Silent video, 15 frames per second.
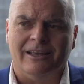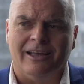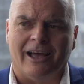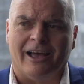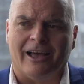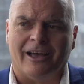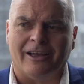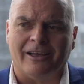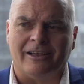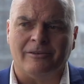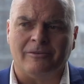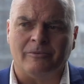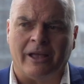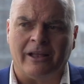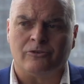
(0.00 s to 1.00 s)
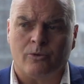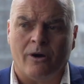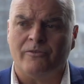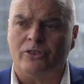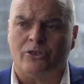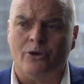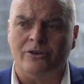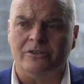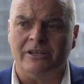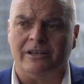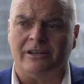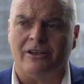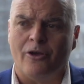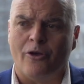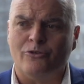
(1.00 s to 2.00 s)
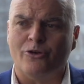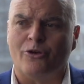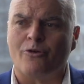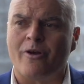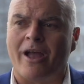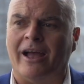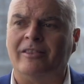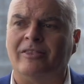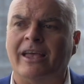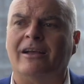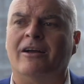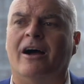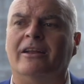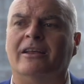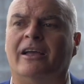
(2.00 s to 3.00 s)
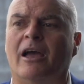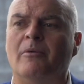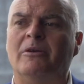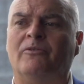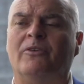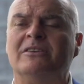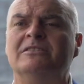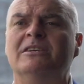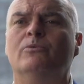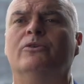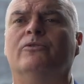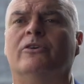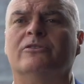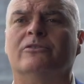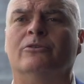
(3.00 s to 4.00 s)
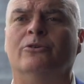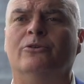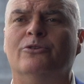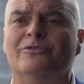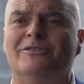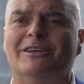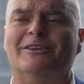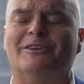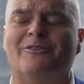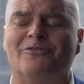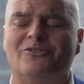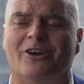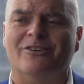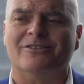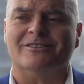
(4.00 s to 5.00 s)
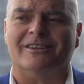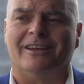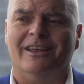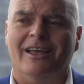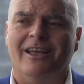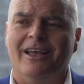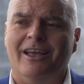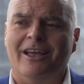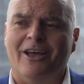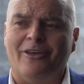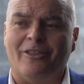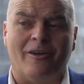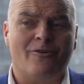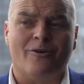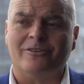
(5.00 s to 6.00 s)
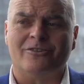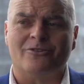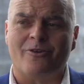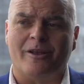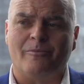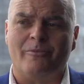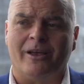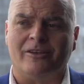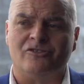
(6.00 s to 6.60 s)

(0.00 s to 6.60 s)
at 12 and 13 to create that kind of game. And if I see who New Zealand have chosen, they've gone straight back.